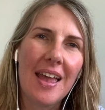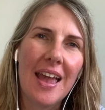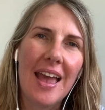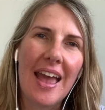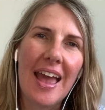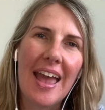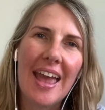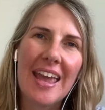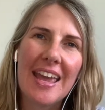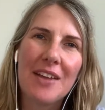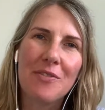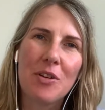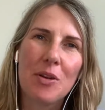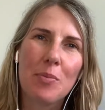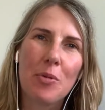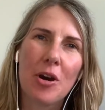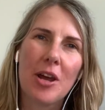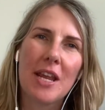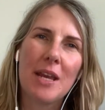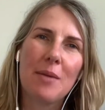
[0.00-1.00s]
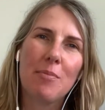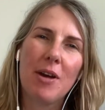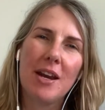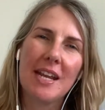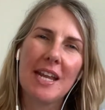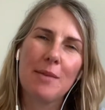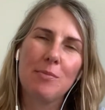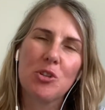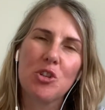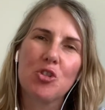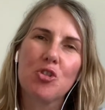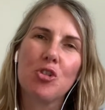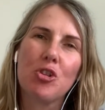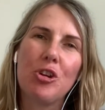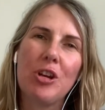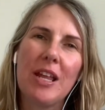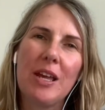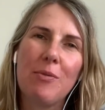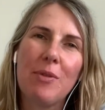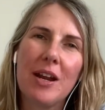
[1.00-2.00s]
Hey everybody, my name's
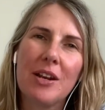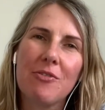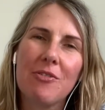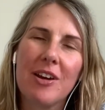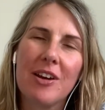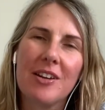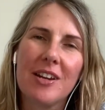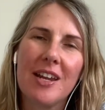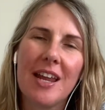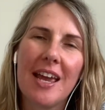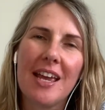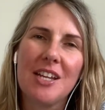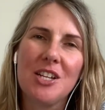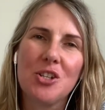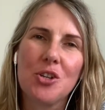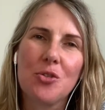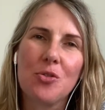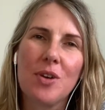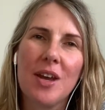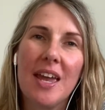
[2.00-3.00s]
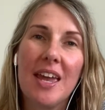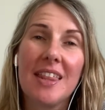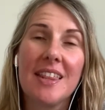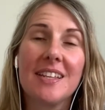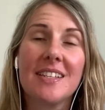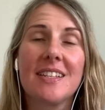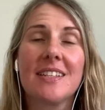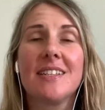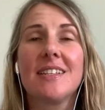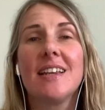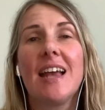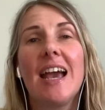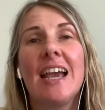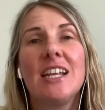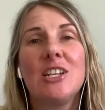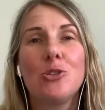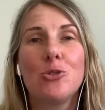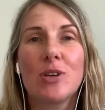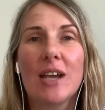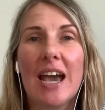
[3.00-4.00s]
Trudy, One Grounded Angel. This is an
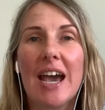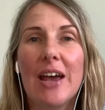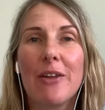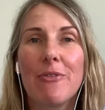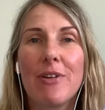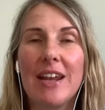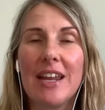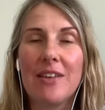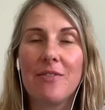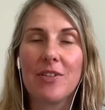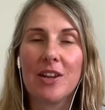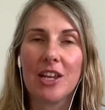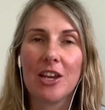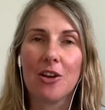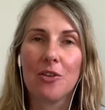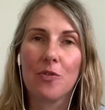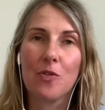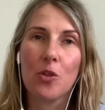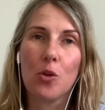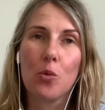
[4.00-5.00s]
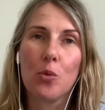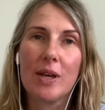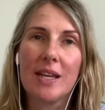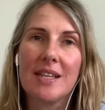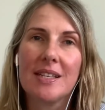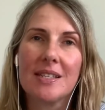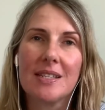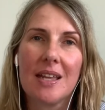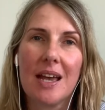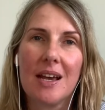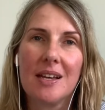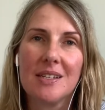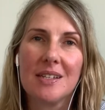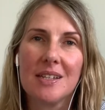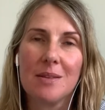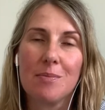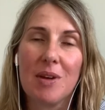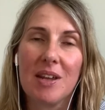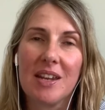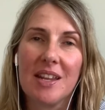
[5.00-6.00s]
angel card reading video for the week starting
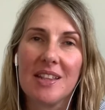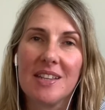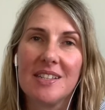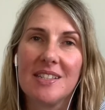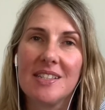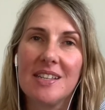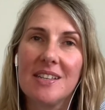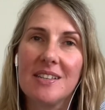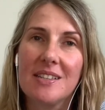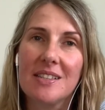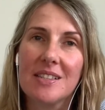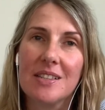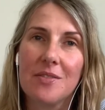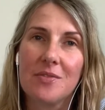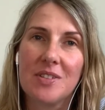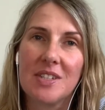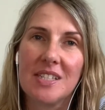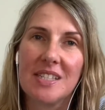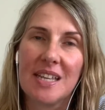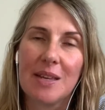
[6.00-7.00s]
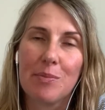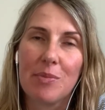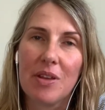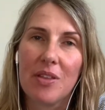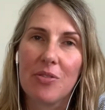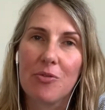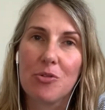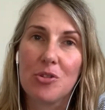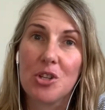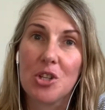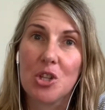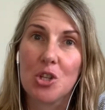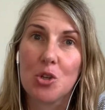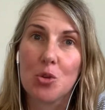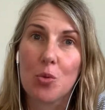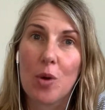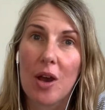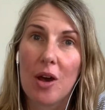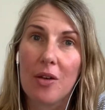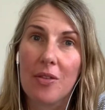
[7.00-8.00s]
Monday the 6th of December through to the
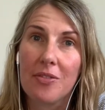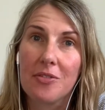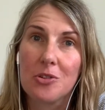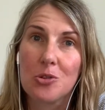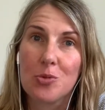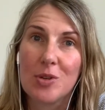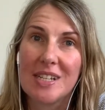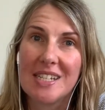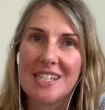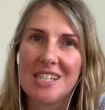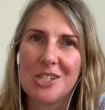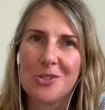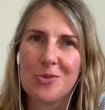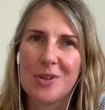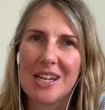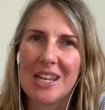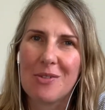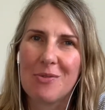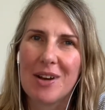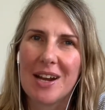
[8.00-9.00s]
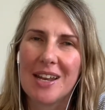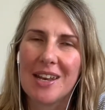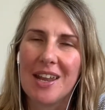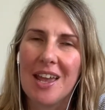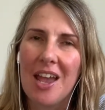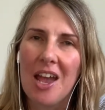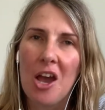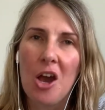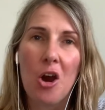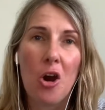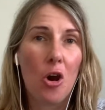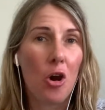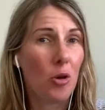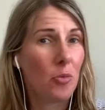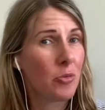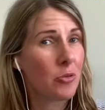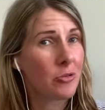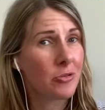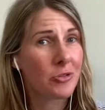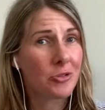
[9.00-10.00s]
12th, 2021. Hope
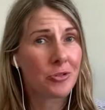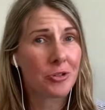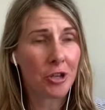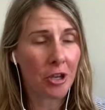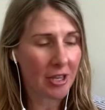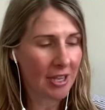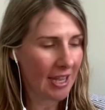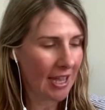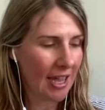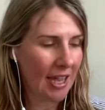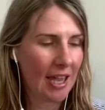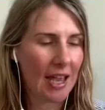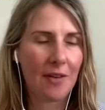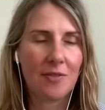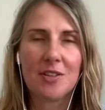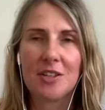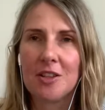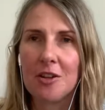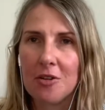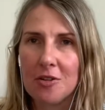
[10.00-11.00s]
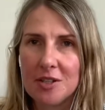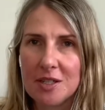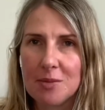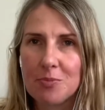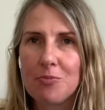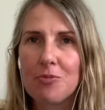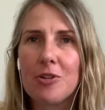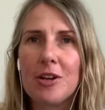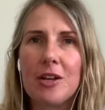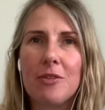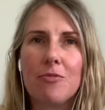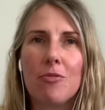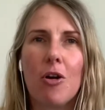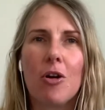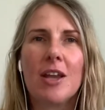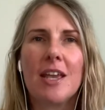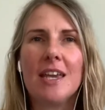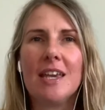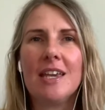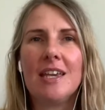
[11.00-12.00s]
you're all doing okay after those pretty
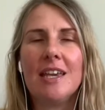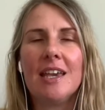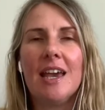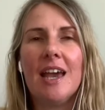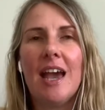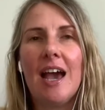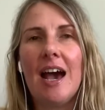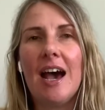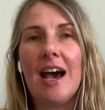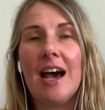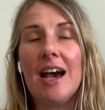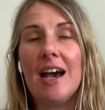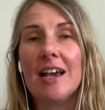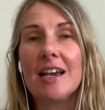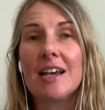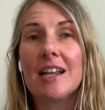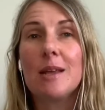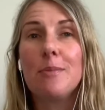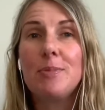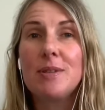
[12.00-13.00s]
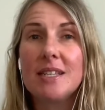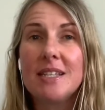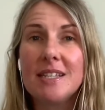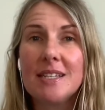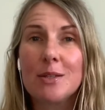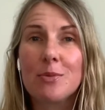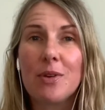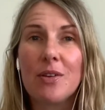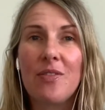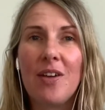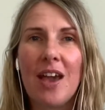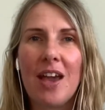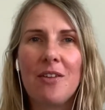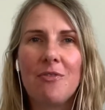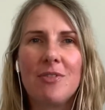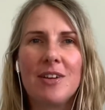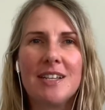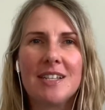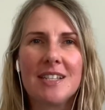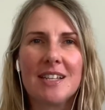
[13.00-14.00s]
rocky eclipses that we've had
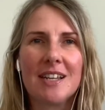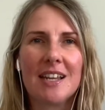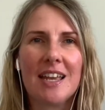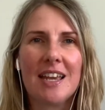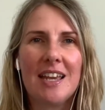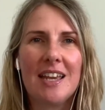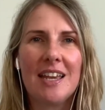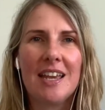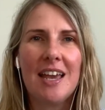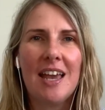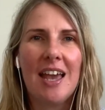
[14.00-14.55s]
recently.